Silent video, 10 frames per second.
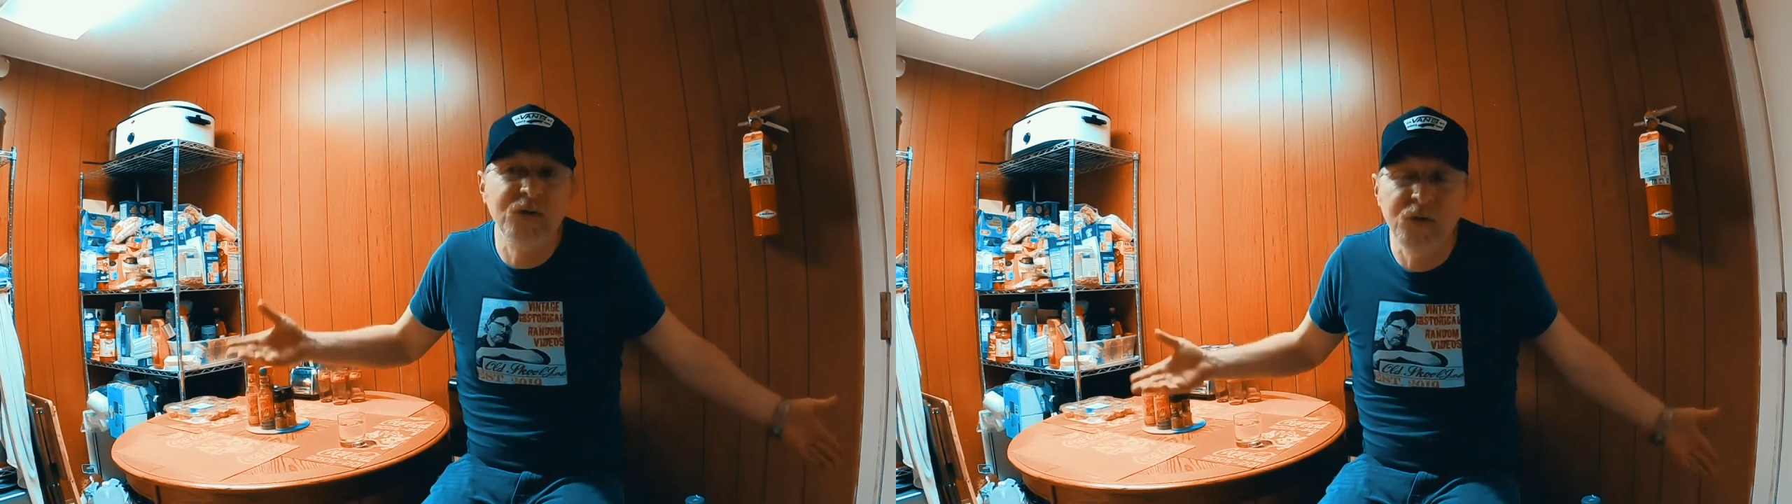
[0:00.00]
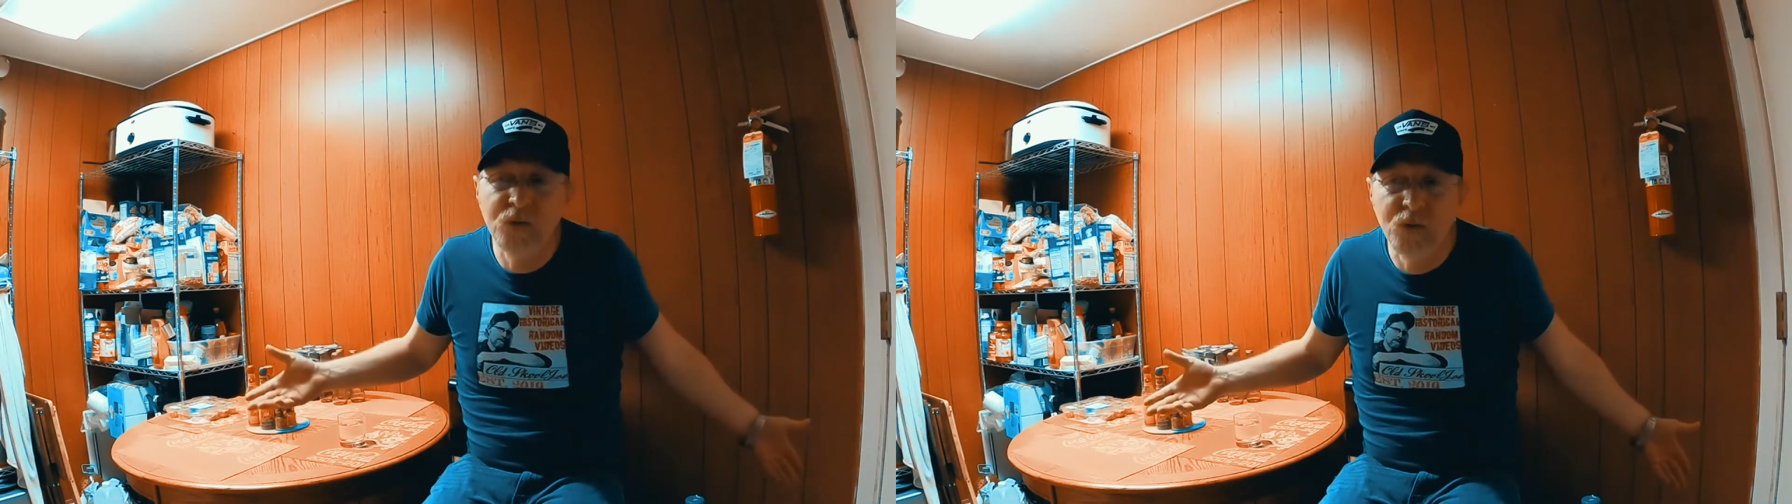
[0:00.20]

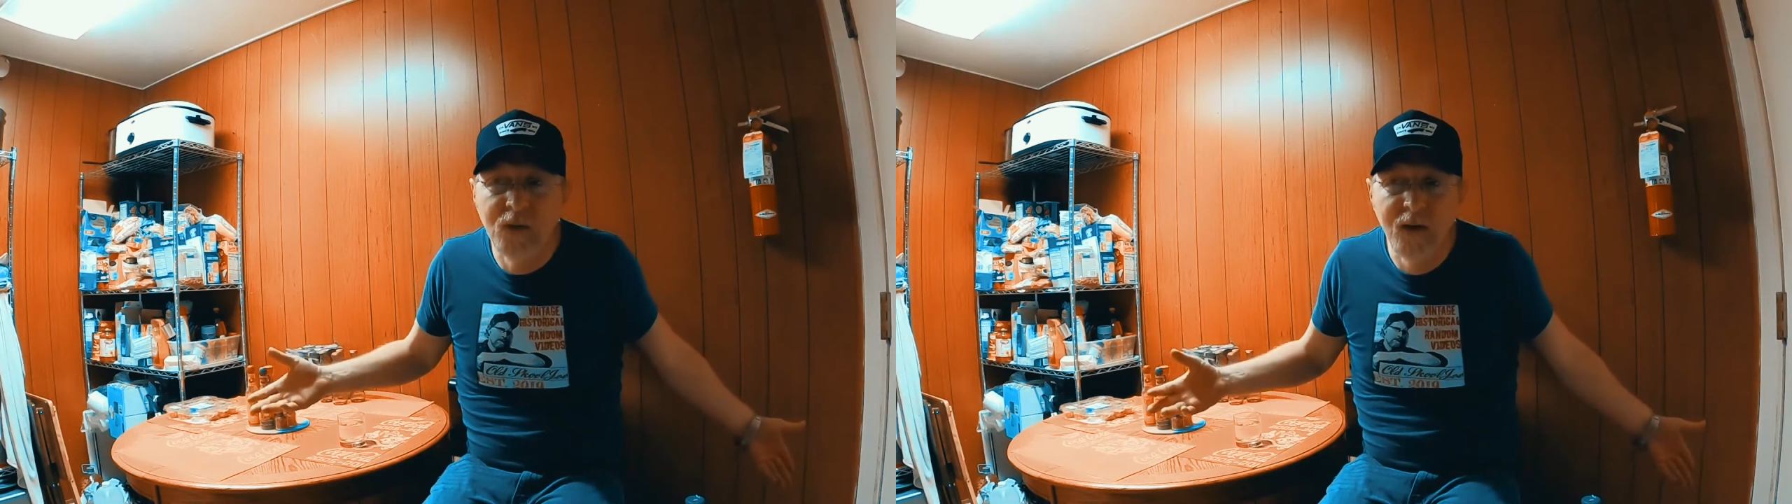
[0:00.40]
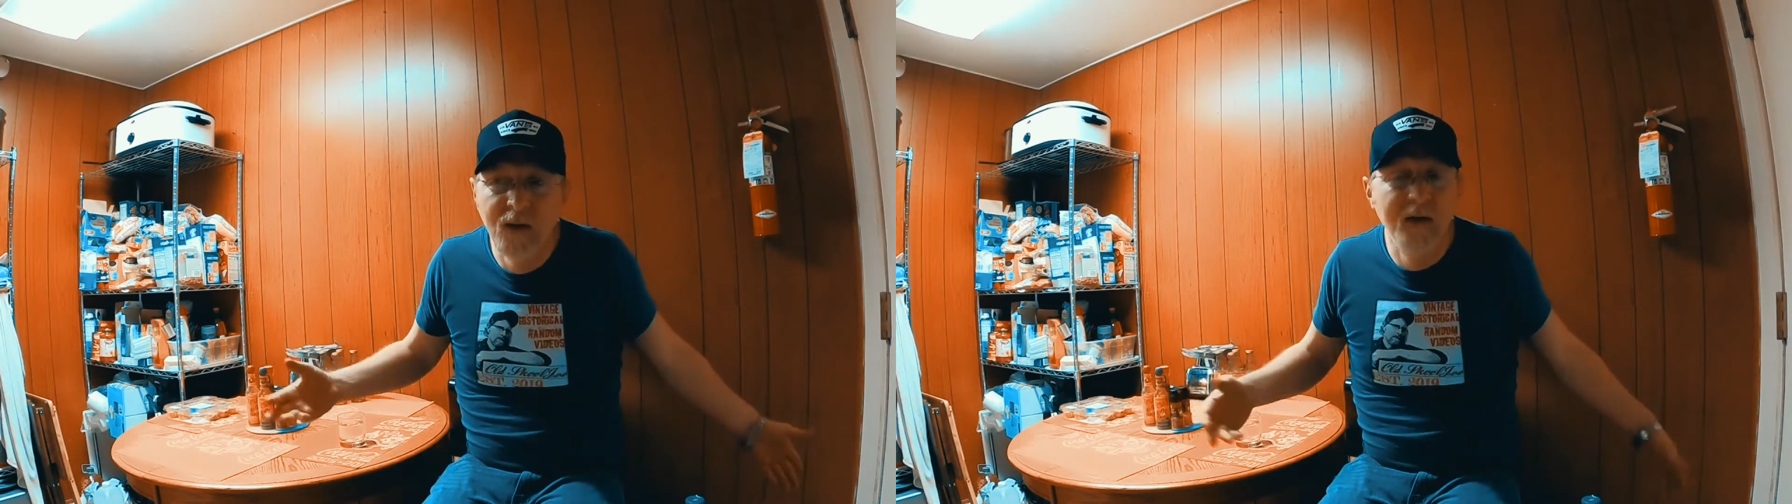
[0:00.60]

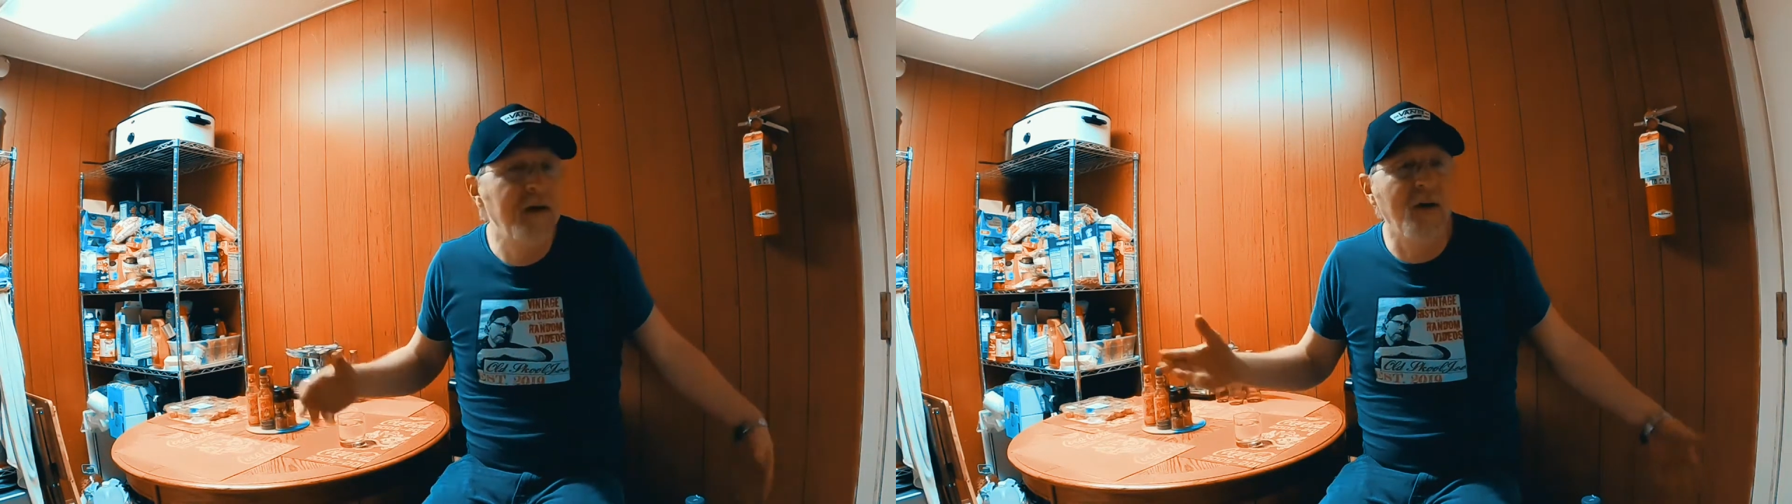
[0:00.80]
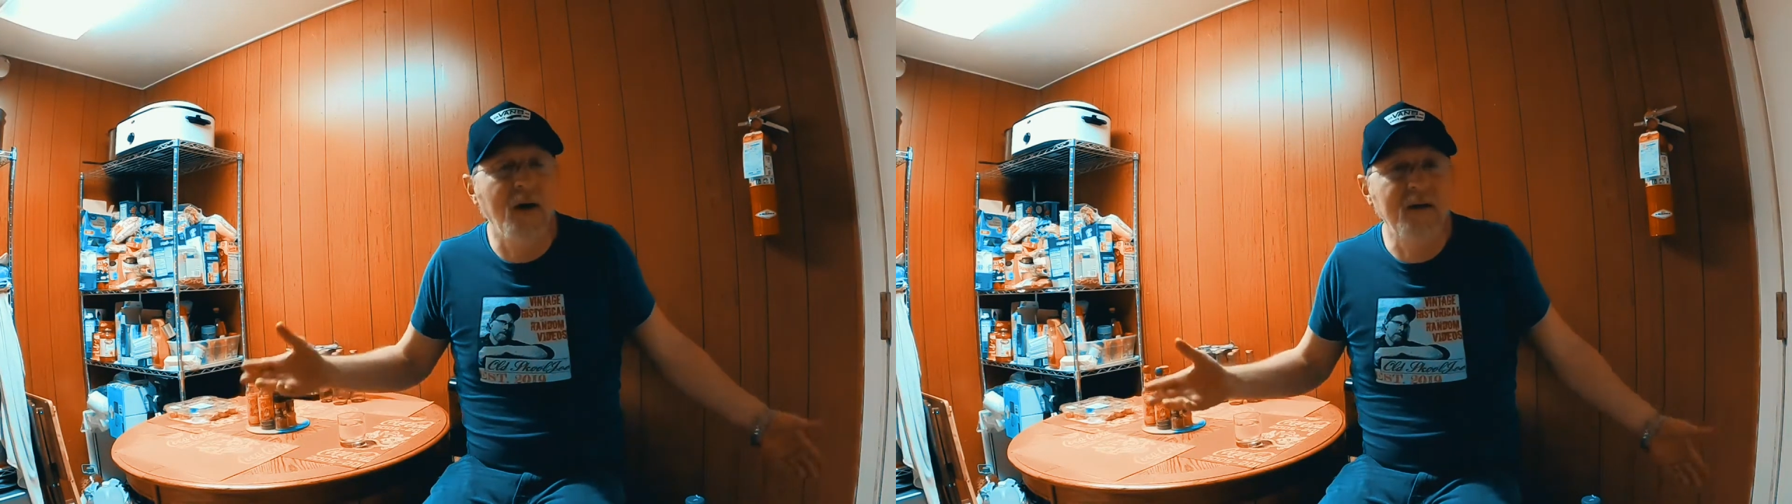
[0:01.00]
two
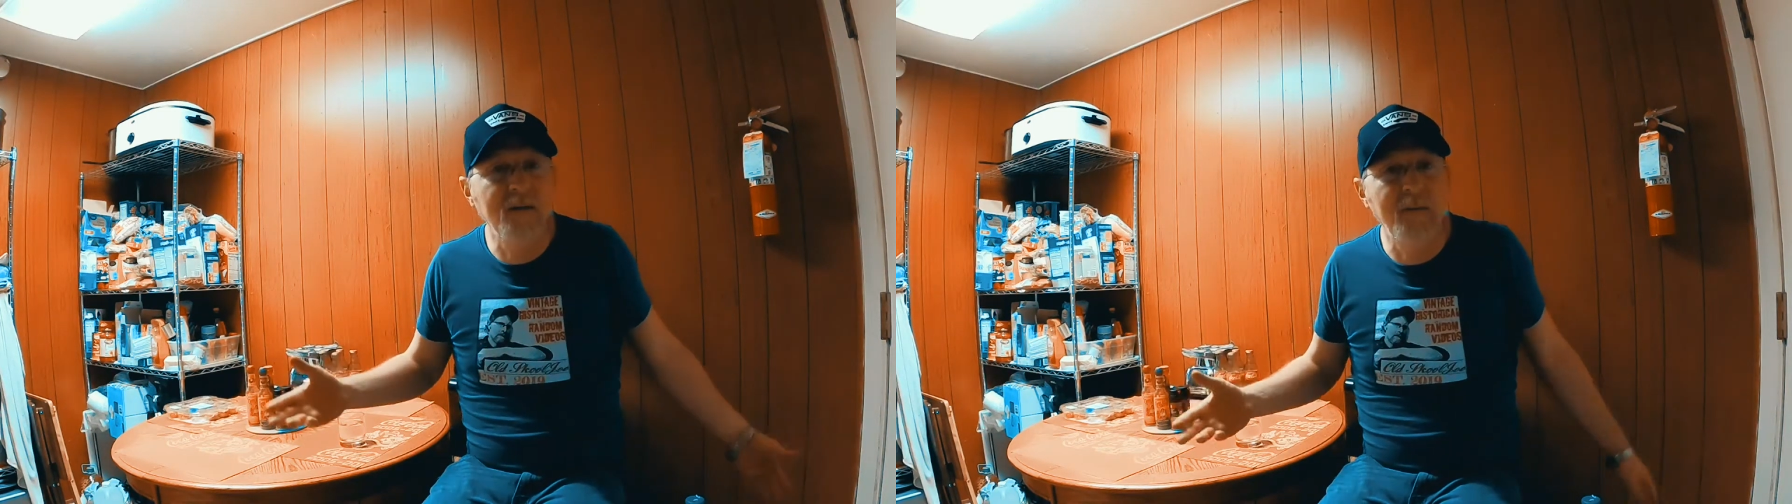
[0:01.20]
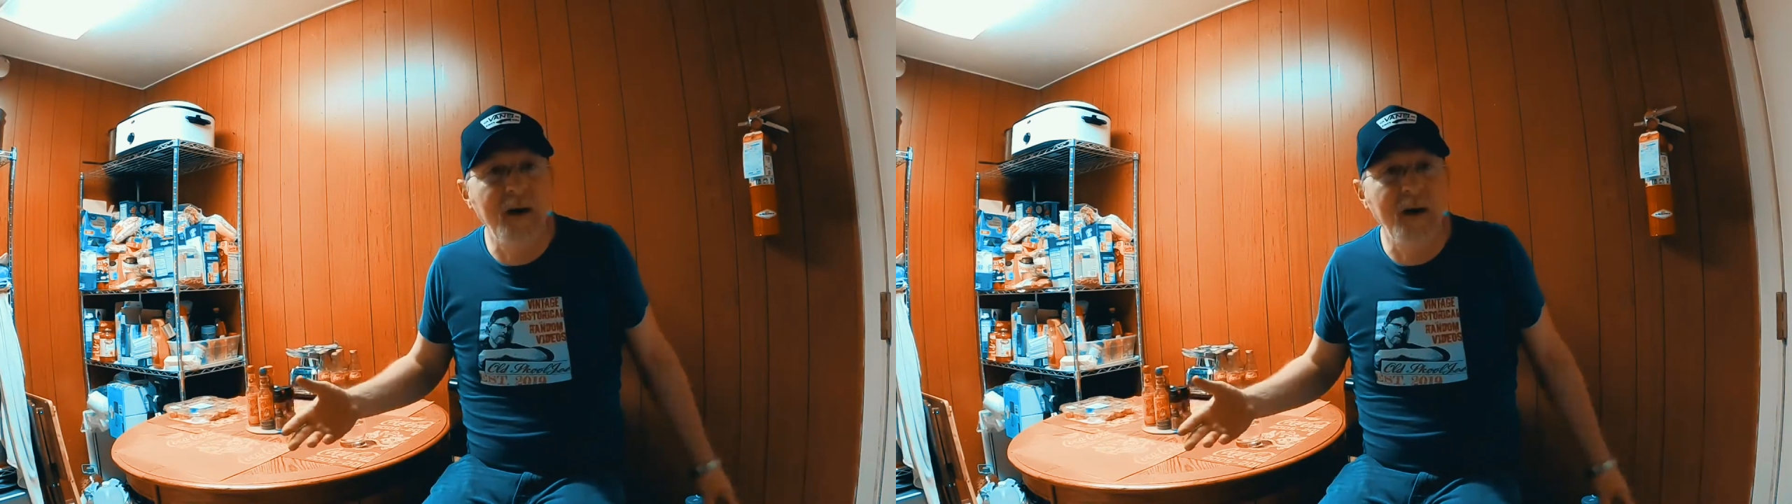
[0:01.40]
talking